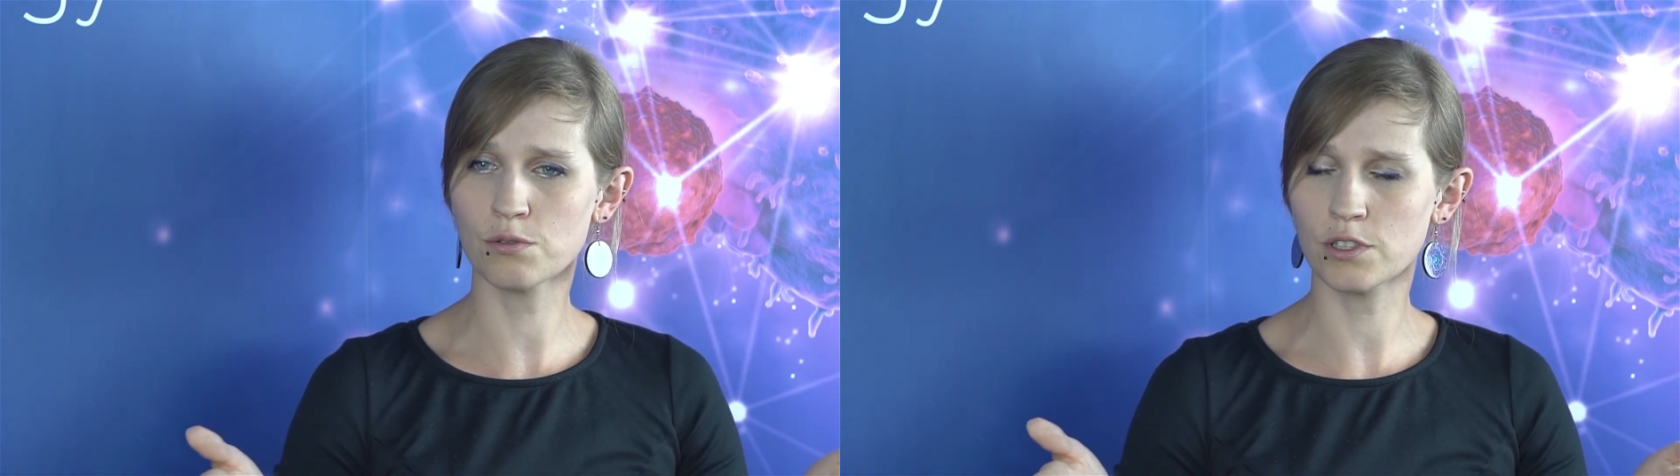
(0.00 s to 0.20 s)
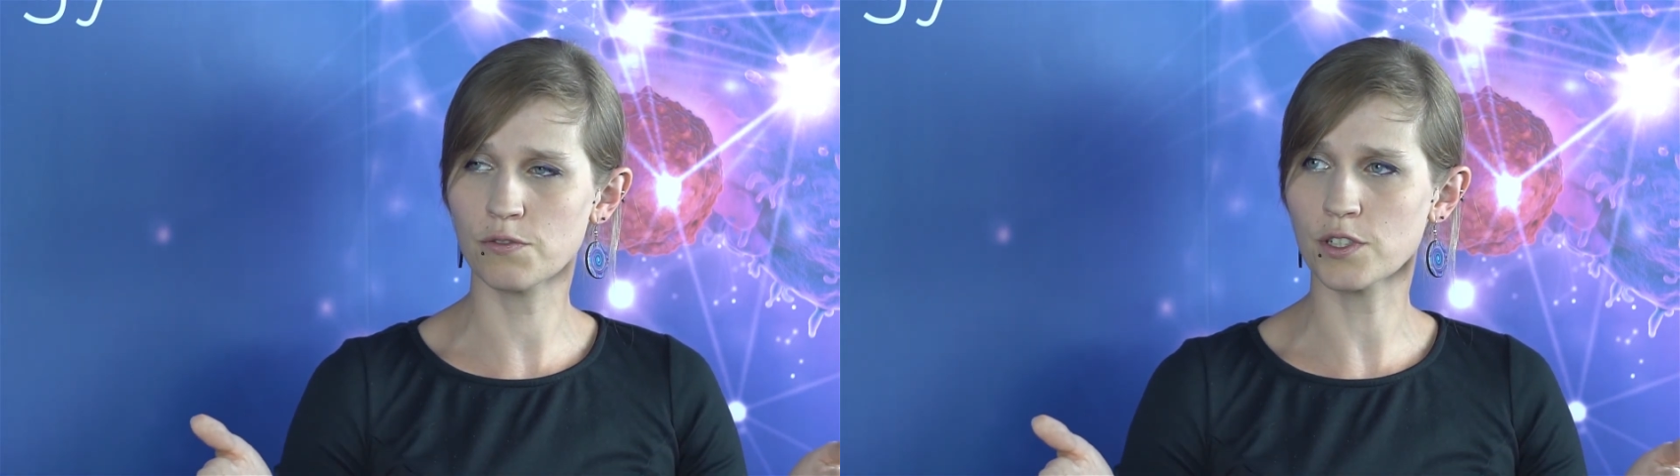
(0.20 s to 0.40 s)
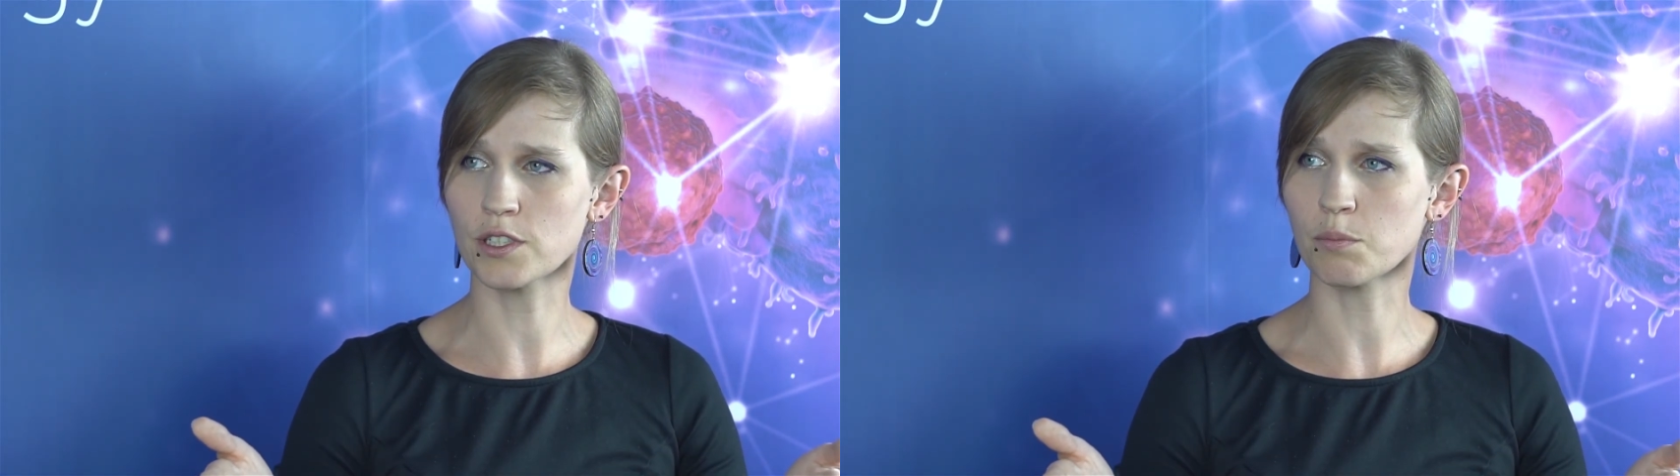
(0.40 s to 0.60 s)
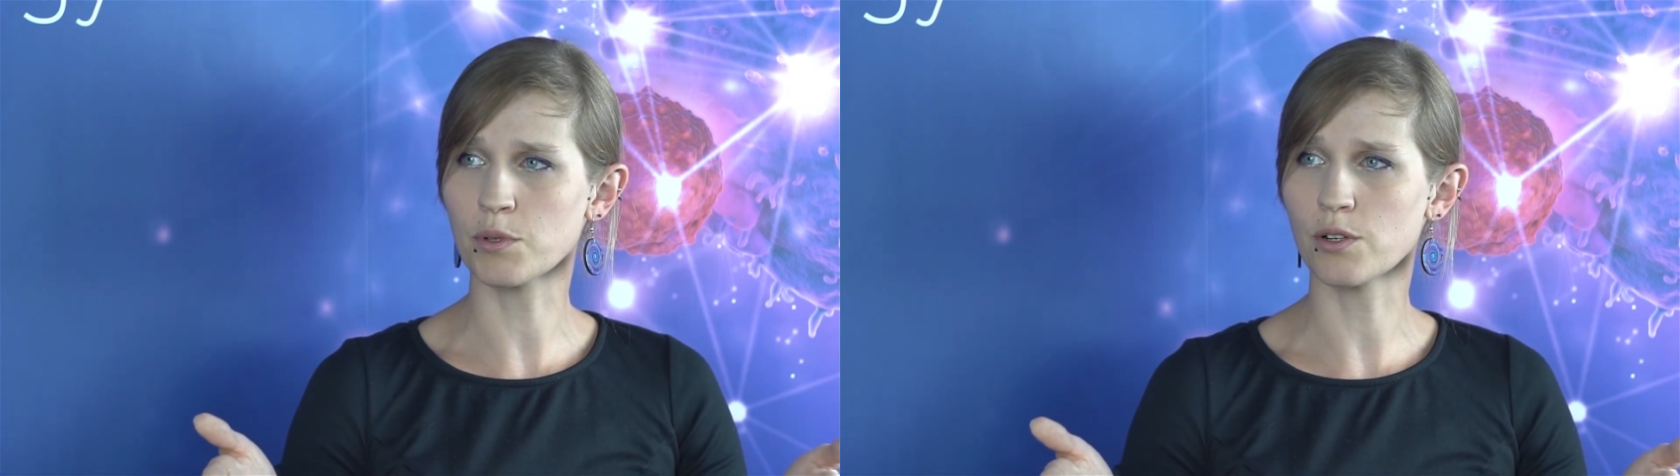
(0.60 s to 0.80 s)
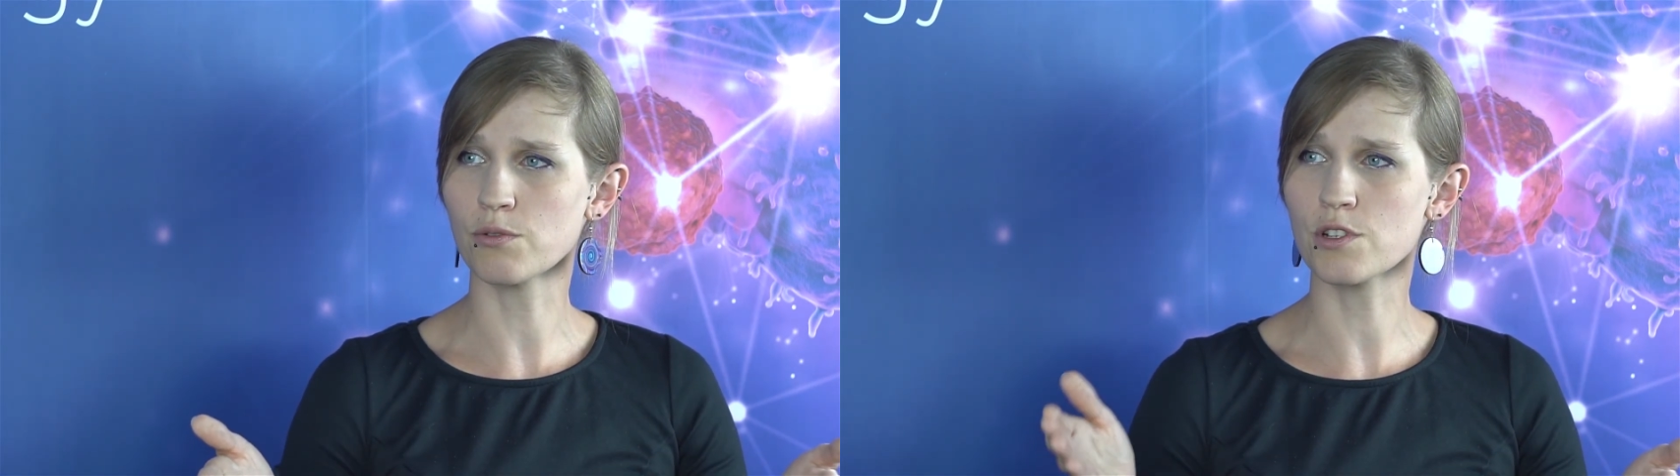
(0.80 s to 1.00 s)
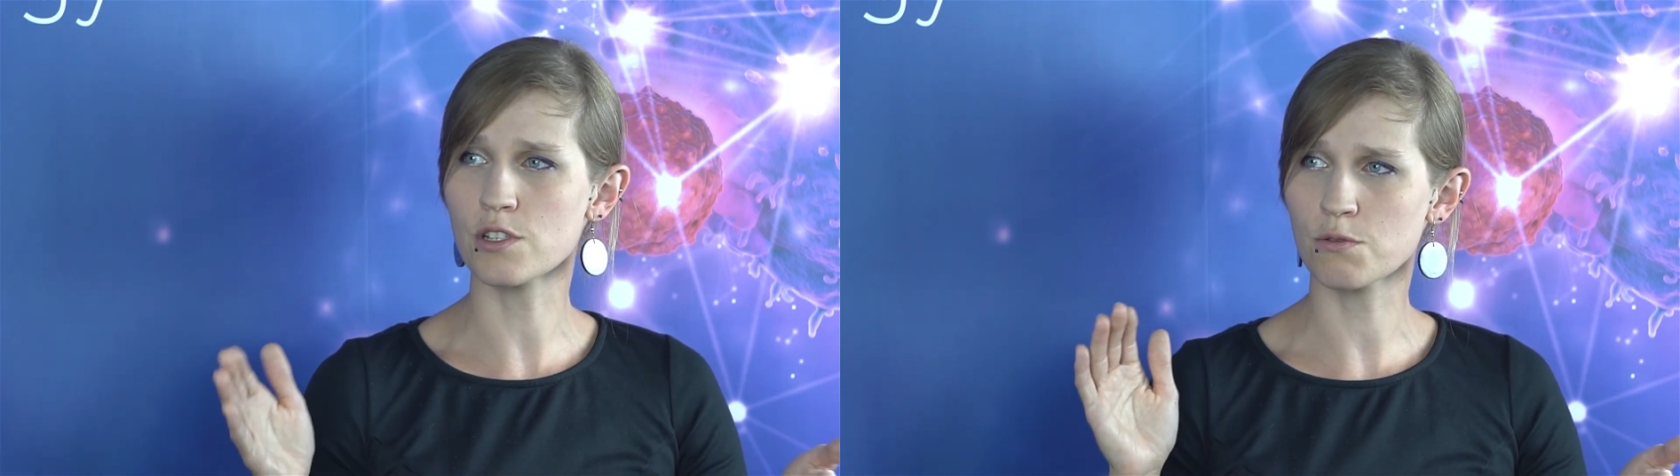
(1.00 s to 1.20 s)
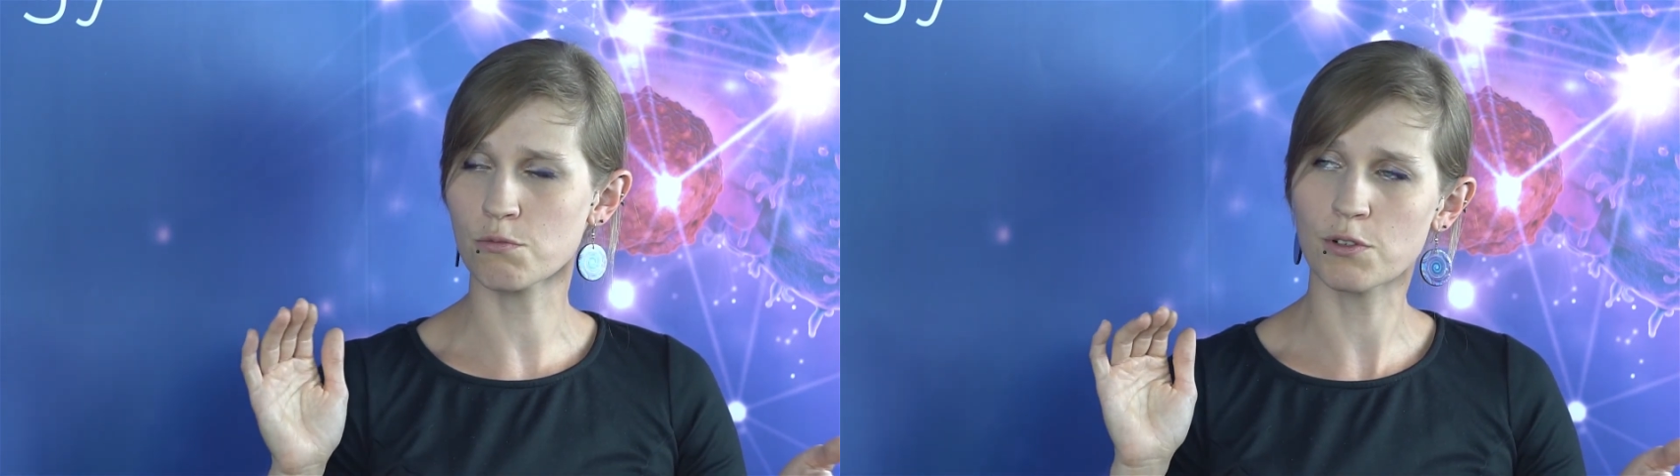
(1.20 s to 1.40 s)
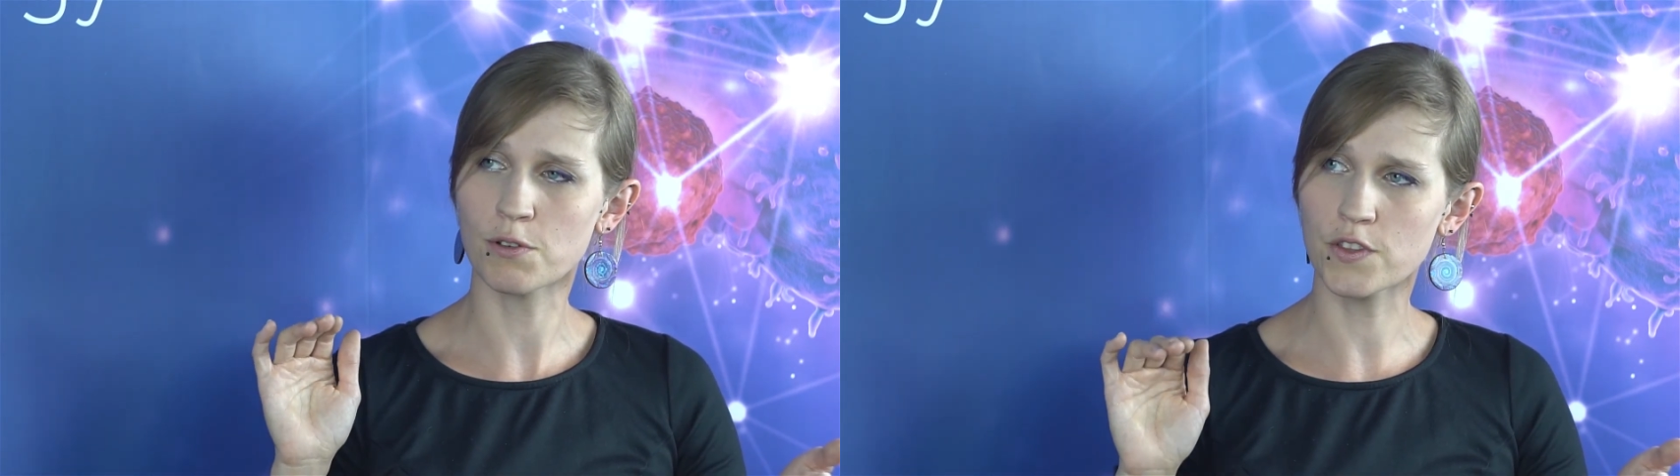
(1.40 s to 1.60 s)
different approaches
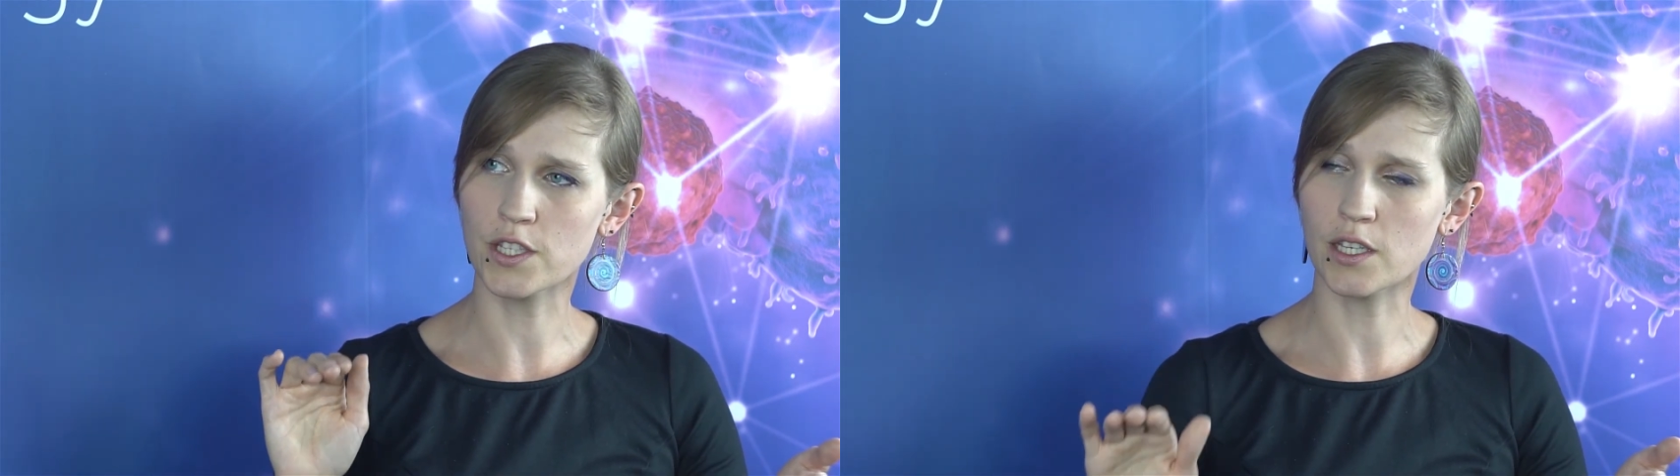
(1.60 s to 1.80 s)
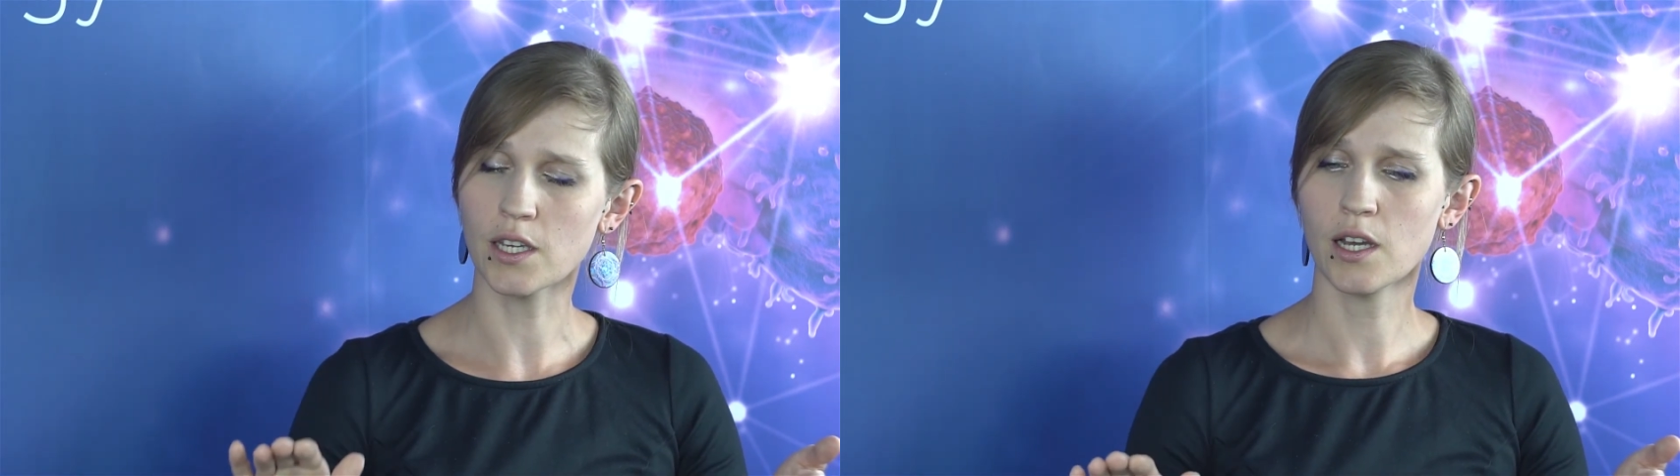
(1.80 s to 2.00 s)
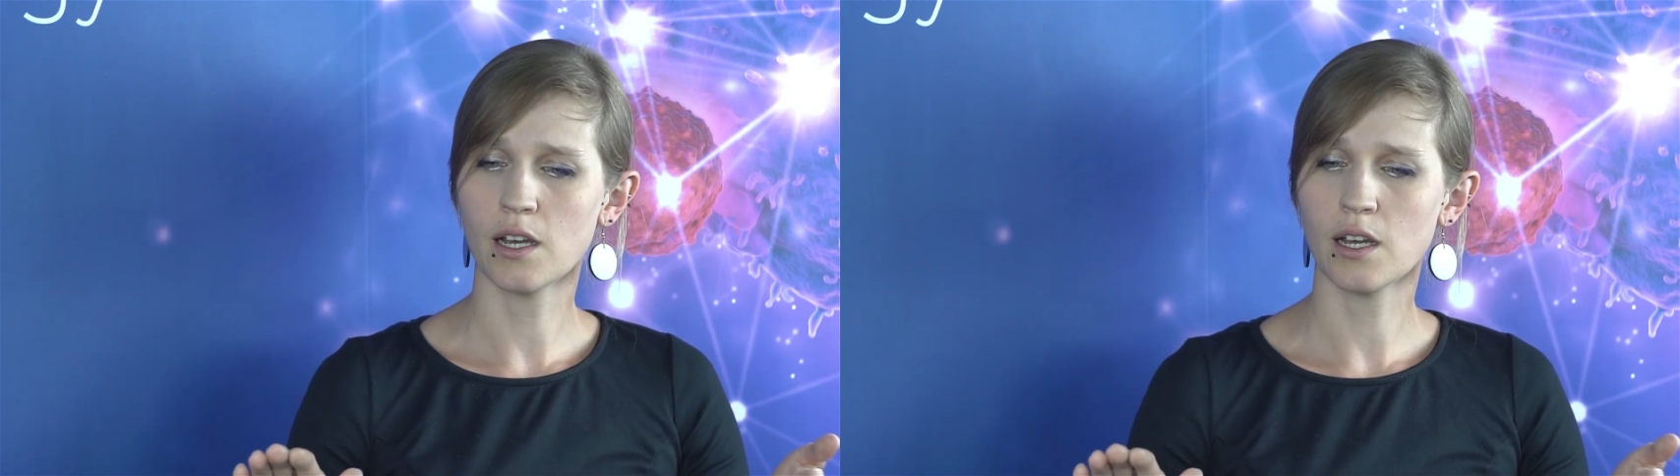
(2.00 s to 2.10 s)
with the